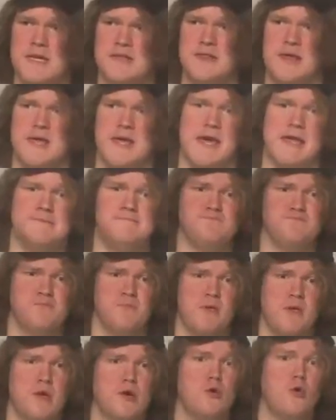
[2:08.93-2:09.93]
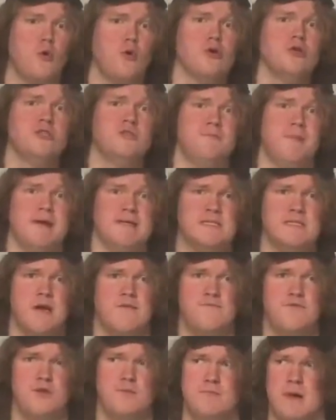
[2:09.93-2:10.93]
not like I gorged
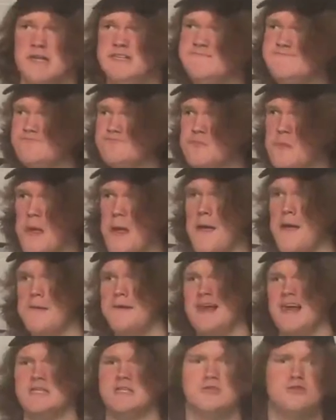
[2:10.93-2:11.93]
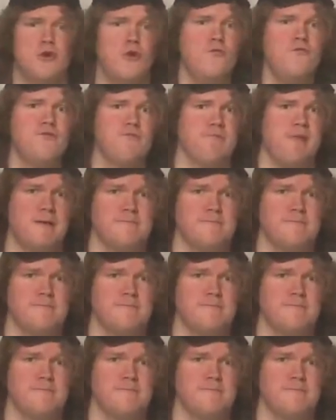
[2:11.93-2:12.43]
myself too much and stole from